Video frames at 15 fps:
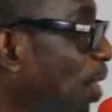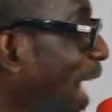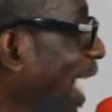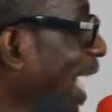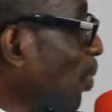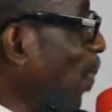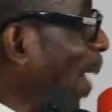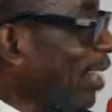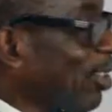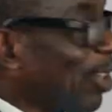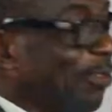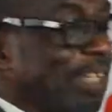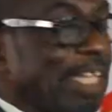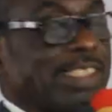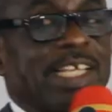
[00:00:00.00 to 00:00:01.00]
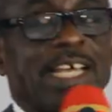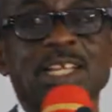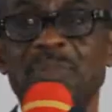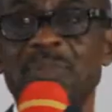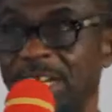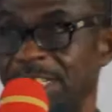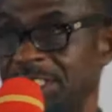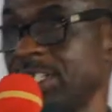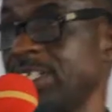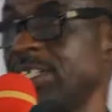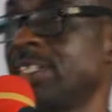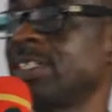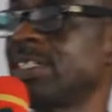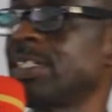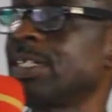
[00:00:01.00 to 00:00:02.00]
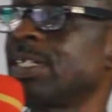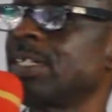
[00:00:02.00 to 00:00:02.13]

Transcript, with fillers: as part of the celebration,